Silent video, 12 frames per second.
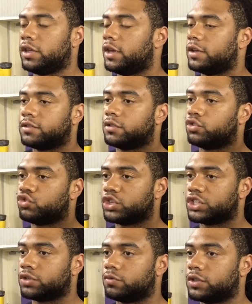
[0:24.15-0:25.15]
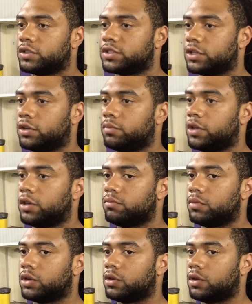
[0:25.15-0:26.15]
He hasn't addressed it with the team yet,
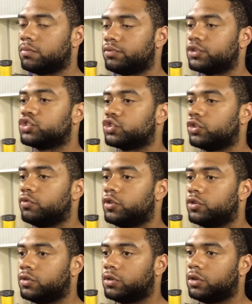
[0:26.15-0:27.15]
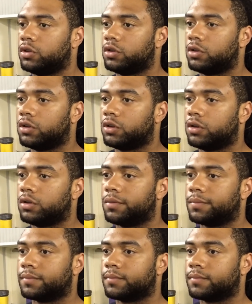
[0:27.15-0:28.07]
but I'm pretty sure he will.